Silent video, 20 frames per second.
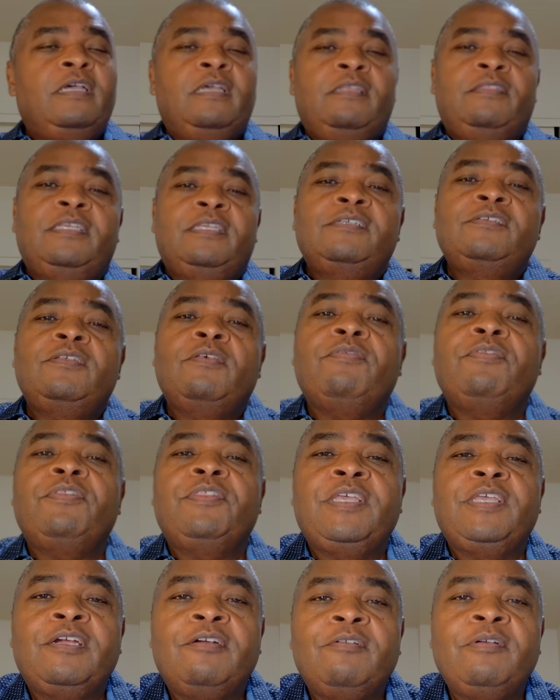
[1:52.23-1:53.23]
there's a
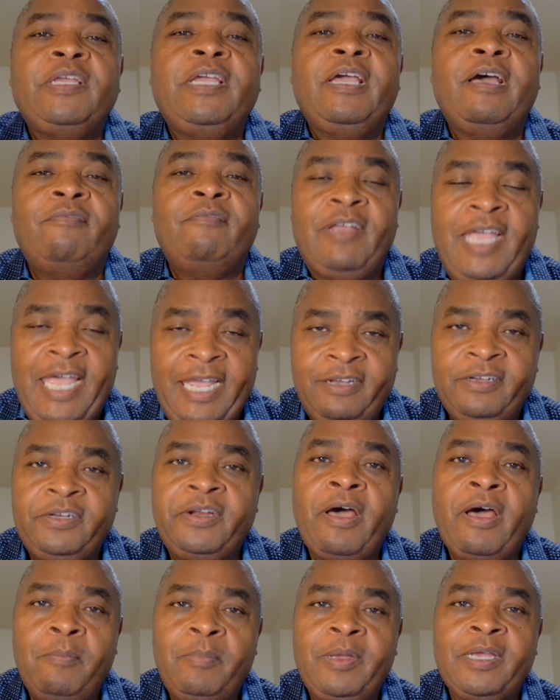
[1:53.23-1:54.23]
theory of
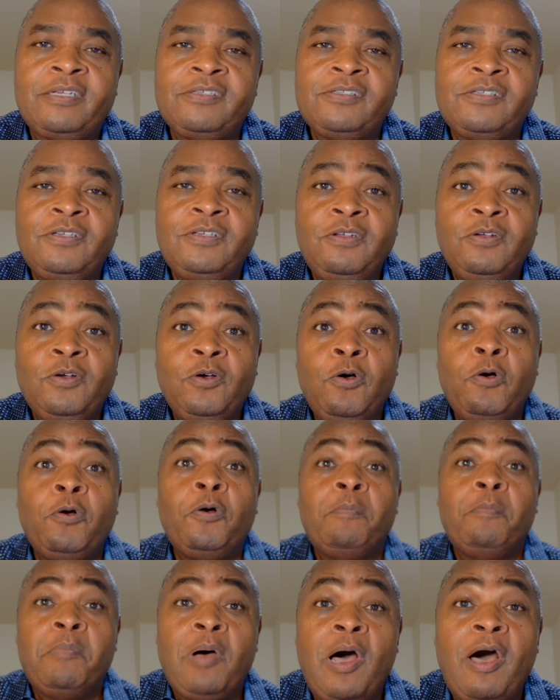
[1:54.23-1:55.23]
economics
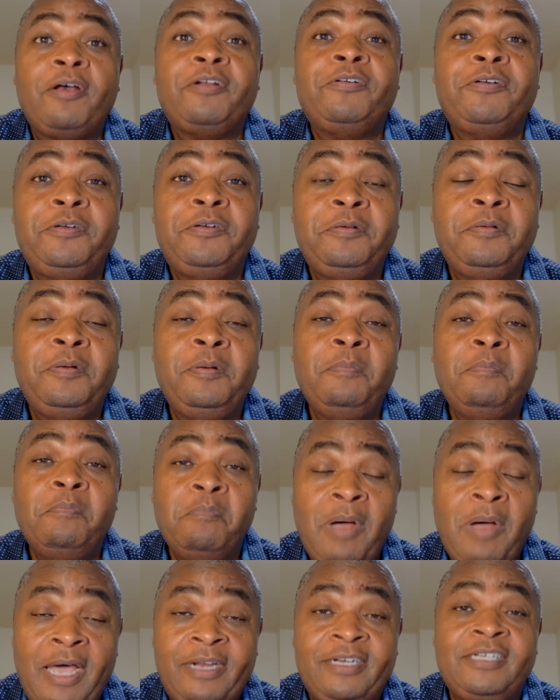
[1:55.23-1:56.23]
called modern
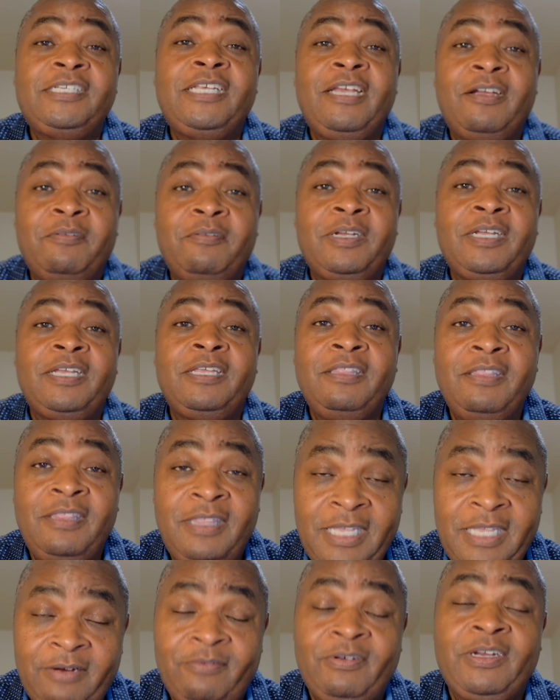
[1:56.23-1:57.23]
monetary
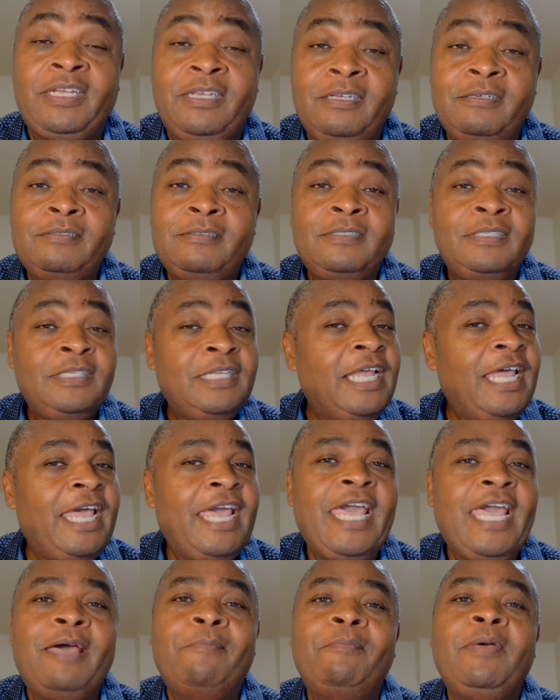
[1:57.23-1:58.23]
theory,
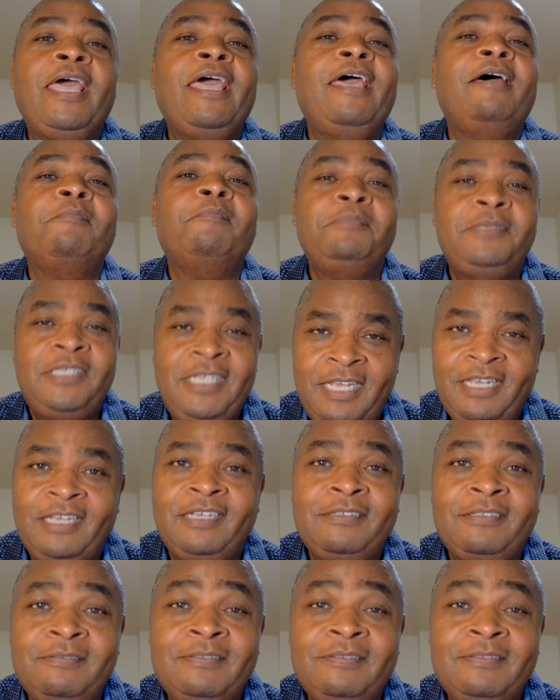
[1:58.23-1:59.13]
MMT.